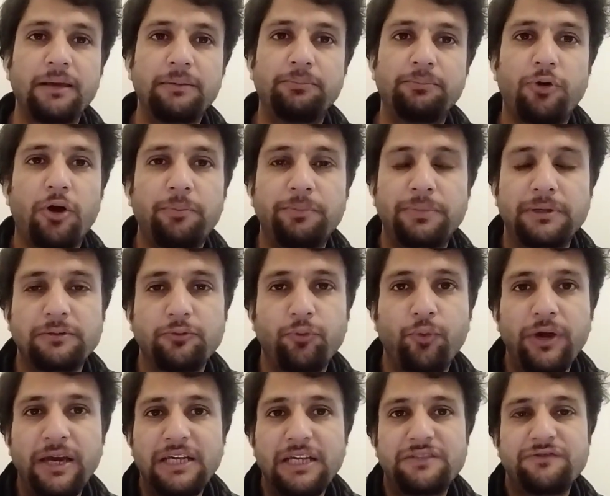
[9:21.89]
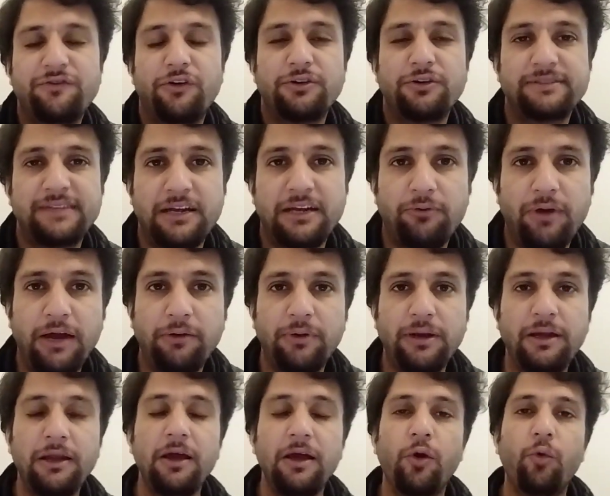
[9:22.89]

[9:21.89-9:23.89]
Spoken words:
proper ways for survival